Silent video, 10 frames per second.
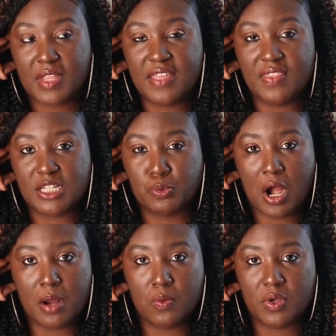And that's
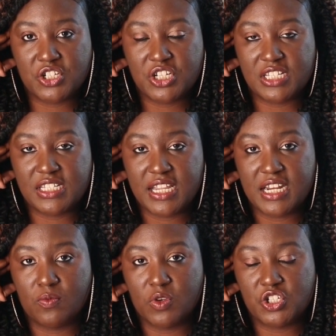probably what she's seeing
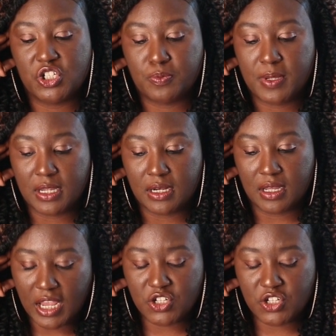and what she's picking up.